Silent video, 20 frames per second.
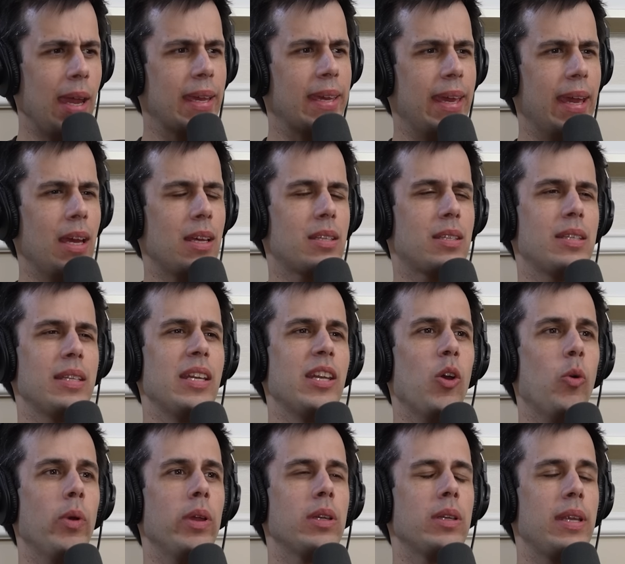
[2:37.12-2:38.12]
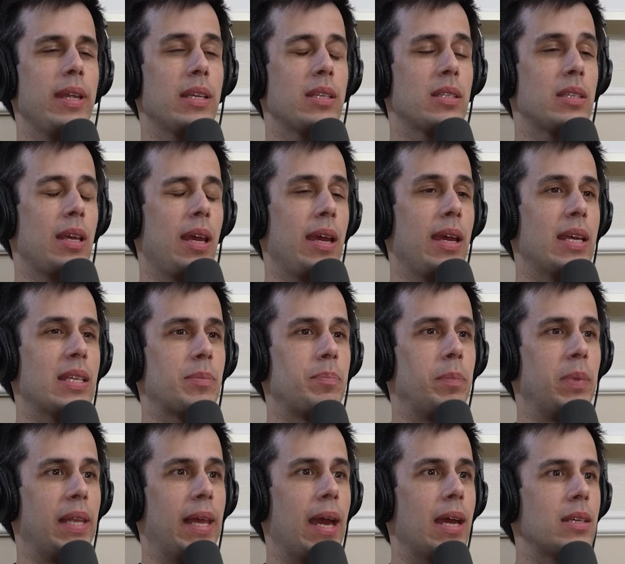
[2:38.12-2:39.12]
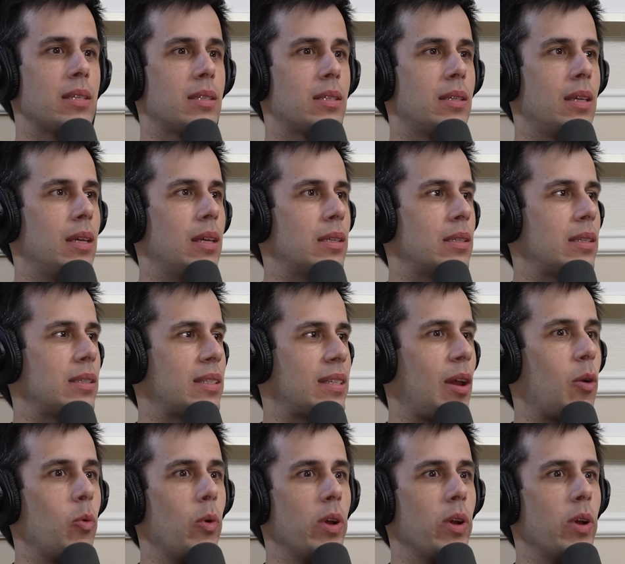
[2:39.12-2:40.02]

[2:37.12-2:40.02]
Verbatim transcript: I guess no one is as blessed as I